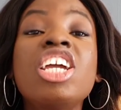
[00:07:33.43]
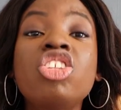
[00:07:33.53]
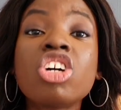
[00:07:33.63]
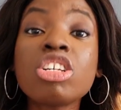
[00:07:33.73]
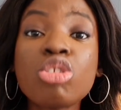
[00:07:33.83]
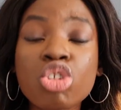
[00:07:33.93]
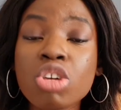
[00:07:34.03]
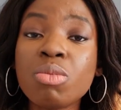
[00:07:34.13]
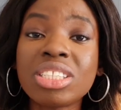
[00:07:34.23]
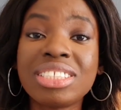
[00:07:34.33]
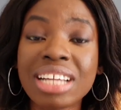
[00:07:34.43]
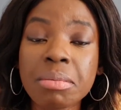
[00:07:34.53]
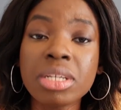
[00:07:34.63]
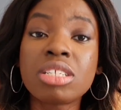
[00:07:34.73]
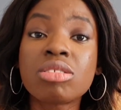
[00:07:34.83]
It does so much
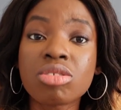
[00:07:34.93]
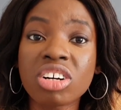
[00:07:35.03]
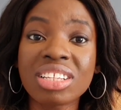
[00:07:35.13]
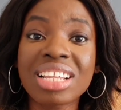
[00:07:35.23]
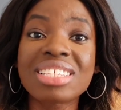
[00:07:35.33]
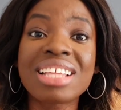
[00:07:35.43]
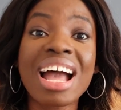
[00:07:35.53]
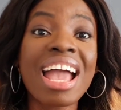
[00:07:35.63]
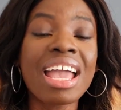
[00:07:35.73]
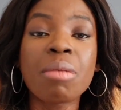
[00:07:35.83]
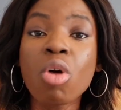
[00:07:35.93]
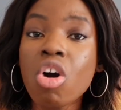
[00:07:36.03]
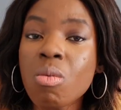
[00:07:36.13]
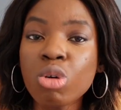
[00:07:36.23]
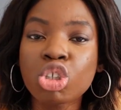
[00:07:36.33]
damage to others that I am
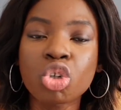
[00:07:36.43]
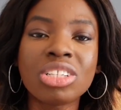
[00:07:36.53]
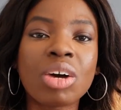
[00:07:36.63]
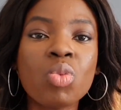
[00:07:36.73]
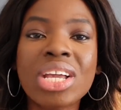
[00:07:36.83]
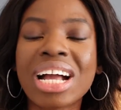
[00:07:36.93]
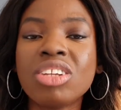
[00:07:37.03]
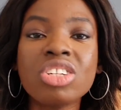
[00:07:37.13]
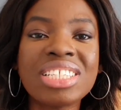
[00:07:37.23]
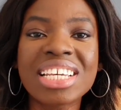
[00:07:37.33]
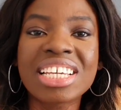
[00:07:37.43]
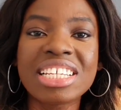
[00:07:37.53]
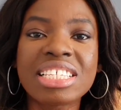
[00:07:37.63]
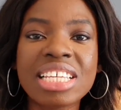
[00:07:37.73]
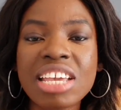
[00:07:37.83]
almost sure that we cannot take
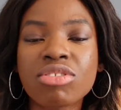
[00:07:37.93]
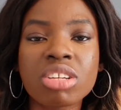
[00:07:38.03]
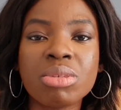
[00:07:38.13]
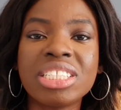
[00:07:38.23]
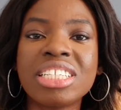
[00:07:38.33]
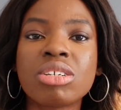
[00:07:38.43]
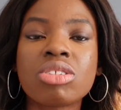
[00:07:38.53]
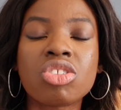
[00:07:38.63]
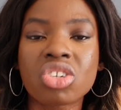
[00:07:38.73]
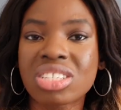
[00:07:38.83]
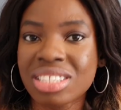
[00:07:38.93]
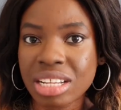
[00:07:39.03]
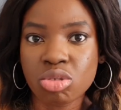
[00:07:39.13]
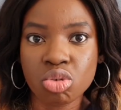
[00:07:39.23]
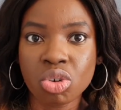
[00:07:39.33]
it if somebody else does
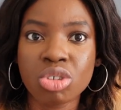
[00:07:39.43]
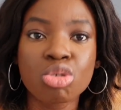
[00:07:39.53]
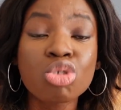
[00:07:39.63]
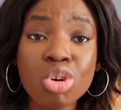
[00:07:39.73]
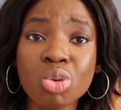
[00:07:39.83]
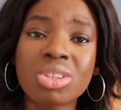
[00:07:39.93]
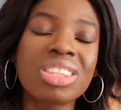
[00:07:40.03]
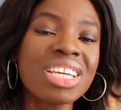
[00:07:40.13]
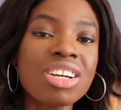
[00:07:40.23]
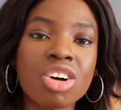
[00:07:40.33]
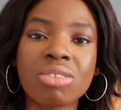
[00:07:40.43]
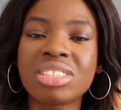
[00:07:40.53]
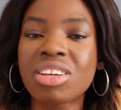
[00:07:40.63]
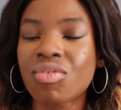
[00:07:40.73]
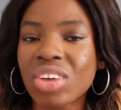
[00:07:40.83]
that to us. So think
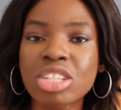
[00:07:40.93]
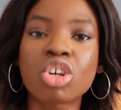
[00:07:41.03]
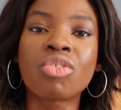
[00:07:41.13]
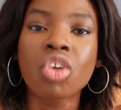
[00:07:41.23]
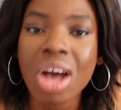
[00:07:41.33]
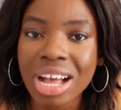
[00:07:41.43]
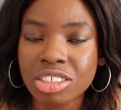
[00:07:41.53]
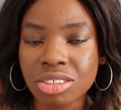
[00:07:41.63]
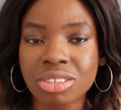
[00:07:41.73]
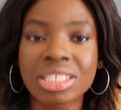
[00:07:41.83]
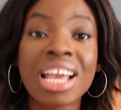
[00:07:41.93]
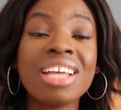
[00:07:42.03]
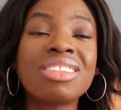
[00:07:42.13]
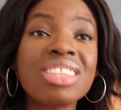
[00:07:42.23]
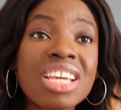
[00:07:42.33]
of the effect of your action.
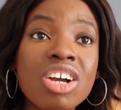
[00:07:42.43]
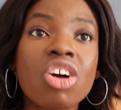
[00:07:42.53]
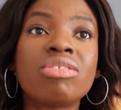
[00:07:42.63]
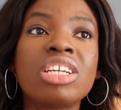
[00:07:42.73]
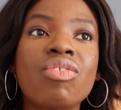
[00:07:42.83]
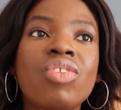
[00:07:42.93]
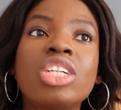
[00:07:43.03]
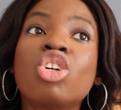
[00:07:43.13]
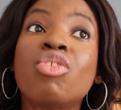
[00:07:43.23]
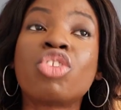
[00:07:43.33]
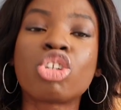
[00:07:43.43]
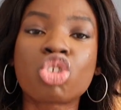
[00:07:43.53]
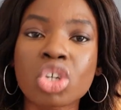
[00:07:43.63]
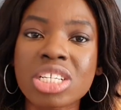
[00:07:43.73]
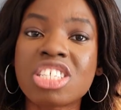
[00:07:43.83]
Think of the effect of your
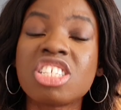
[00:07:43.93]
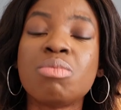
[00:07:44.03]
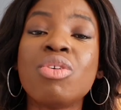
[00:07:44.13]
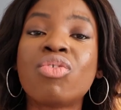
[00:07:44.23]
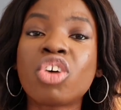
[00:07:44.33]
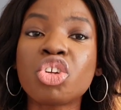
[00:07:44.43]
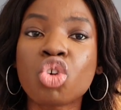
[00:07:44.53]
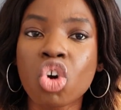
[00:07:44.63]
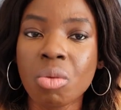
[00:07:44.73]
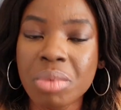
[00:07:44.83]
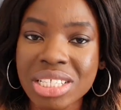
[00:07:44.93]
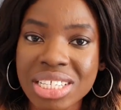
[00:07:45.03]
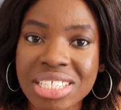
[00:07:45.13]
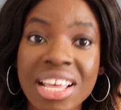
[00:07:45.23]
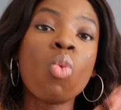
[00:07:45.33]
choices before you
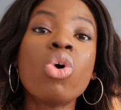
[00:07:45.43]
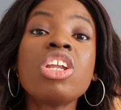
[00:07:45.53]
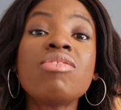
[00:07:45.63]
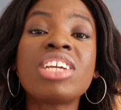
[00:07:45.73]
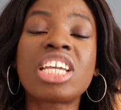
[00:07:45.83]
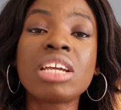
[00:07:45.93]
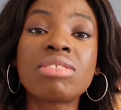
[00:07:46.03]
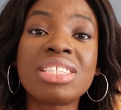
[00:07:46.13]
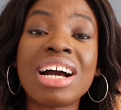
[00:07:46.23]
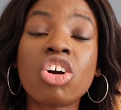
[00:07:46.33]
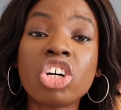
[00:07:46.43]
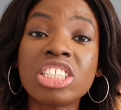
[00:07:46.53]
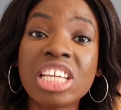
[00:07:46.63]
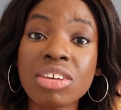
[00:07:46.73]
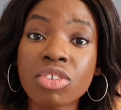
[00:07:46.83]
commit it. One of the gifts that
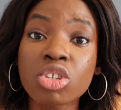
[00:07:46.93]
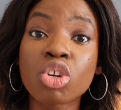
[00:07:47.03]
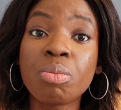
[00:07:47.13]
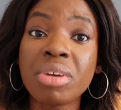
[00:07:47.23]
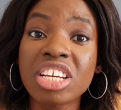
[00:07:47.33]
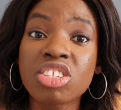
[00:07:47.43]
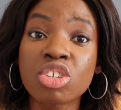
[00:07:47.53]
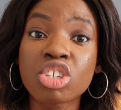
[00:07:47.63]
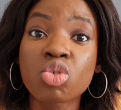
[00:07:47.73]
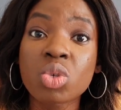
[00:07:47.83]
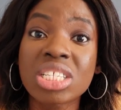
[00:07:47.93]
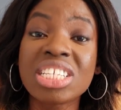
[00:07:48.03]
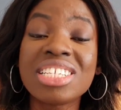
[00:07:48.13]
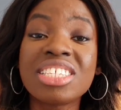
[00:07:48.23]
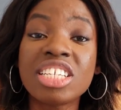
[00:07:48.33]
God gave us or blessed us
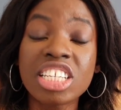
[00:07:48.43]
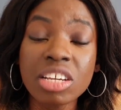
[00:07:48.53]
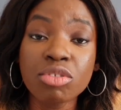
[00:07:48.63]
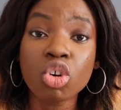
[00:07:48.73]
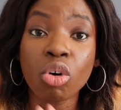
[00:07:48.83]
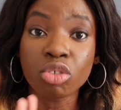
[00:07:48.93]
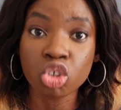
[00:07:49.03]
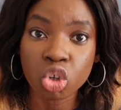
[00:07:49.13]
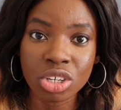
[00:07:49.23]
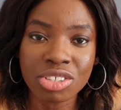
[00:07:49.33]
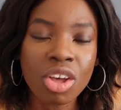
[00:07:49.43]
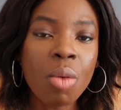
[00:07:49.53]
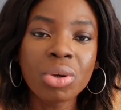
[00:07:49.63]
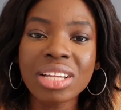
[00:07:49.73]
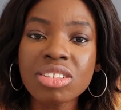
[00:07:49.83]
with is the gift of choice.
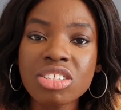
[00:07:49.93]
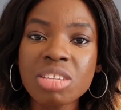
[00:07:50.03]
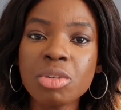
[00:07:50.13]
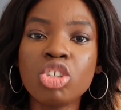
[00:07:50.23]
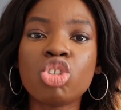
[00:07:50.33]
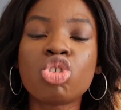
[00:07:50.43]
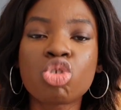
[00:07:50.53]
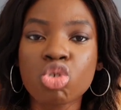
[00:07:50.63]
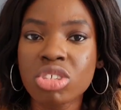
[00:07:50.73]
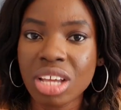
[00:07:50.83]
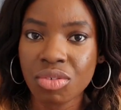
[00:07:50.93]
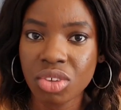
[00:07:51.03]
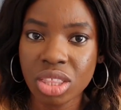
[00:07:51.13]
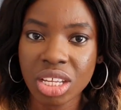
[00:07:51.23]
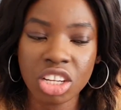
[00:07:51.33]
But that doesn't mean you should choose
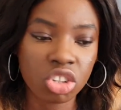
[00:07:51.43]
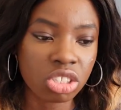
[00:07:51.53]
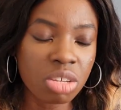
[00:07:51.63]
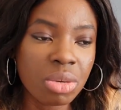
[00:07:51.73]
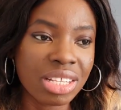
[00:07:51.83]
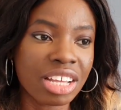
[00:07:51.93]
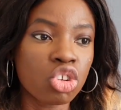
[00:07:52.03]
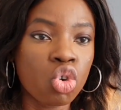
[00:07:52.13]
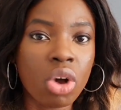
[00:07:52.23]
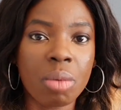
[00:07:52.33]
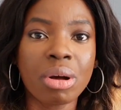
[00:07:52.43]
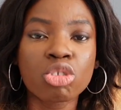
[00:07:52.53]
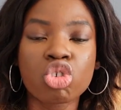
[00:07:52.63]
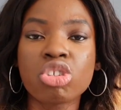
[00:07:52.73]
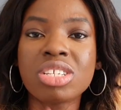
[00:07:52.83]
everything. It doesn't mean that you go
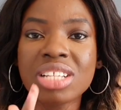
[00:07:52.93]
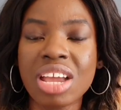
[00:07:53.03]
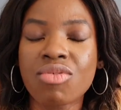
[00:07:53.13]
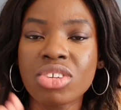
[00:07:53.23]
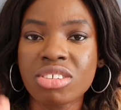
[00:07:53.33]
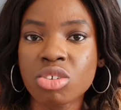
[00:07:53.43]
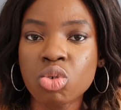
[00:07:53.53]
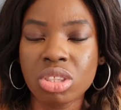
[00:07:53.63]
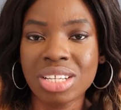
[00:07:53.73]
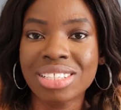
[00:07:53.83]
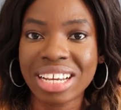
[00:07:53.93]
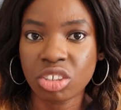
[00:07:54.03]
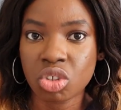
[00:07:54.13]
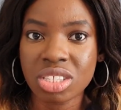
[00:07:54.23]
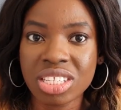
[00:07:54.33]
about choosing every single thing
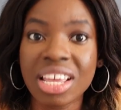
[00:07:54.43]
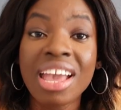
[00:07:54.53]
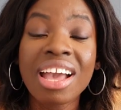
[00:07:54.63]
that you see.